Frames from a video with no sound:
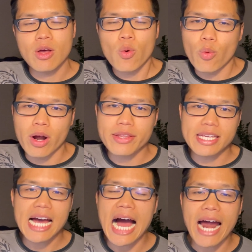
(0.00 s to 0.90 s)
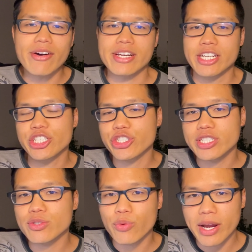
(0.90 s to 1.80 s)
one of the higher
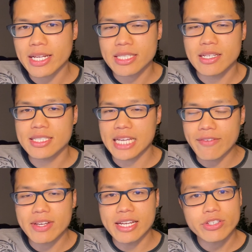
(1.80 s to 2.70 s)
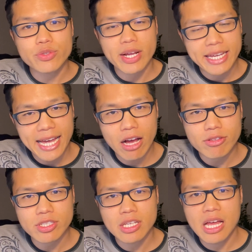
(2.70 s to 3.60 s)
saving interest rate
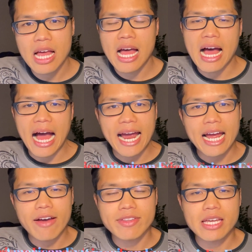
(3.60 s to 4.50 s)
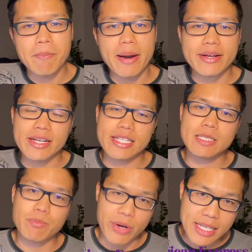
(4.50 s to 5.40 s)
accounts. I have the American
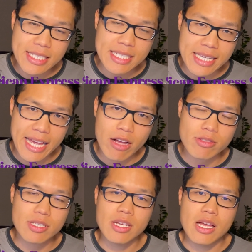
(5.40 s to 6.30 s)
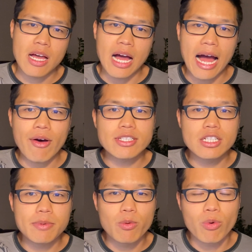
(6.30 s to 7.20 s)
Express account. I was a
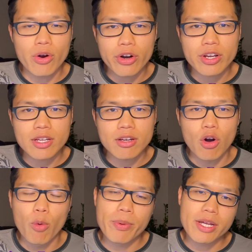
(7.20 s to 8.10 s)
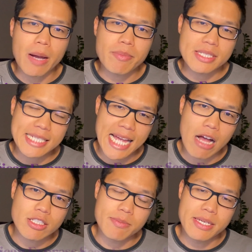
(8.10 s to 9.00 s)
little bit worried opening up this
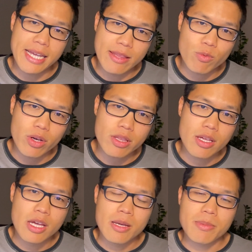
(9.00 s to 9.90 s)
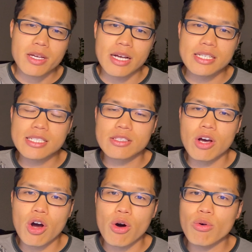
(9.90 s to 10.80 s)
account to begin with because there's
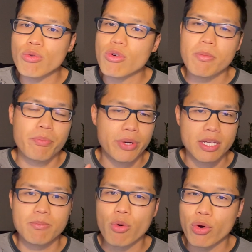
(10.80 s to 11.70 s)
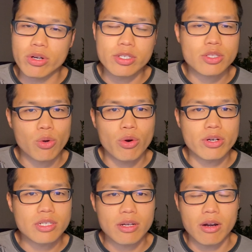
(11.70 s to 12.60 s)
no brick and mortar store
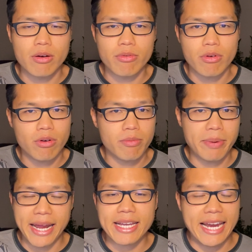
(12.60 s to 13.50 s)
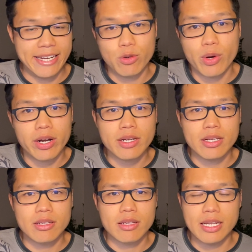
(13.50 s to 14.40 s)
or bank anywhere
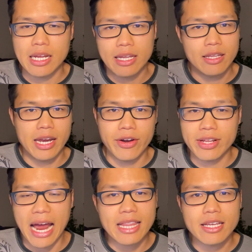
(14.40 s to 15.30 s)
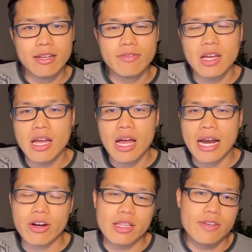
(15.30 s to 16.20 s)
in the area I live. I
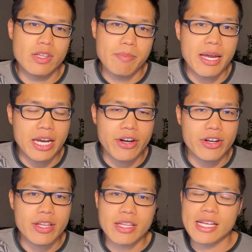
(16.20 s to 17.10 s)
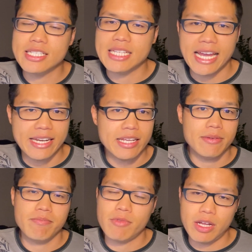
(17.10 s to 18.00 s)
currently live in the Bay Area and there isn't any
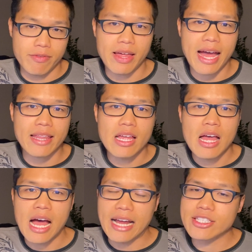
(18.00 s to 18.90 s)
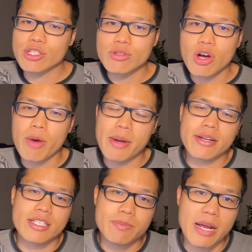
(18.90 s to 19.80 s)
of that. I do know American
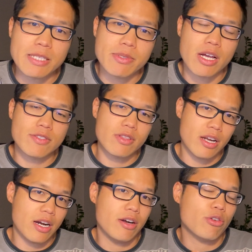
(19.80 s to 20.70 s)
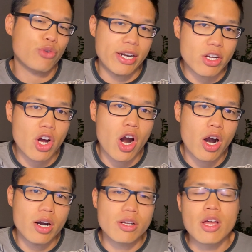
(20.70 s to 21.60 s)
Express because of their credit
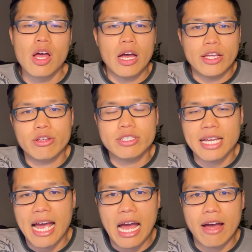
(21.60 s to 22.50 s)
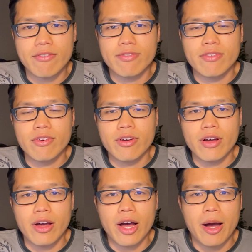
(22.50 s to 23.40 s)
card. I used to have,
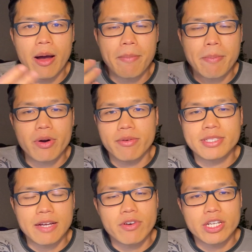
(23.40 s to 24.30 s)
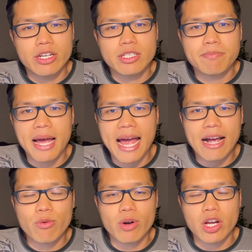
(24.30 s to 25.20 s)
I remember several years
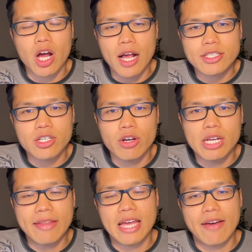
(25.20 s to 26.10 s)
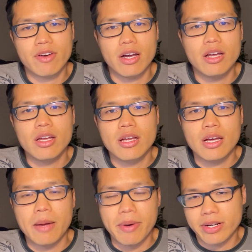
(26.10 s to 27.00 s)
back where at Costco you had to have a
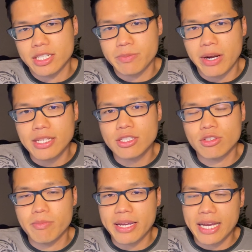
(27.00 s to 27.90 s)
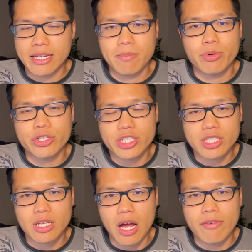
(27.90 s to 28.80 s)
American Express to make any
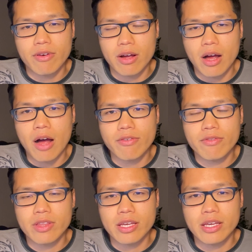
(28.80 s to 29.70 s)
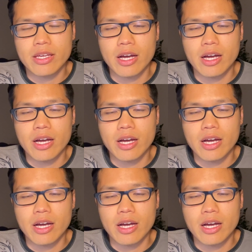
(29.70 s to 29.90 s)
purchase off of the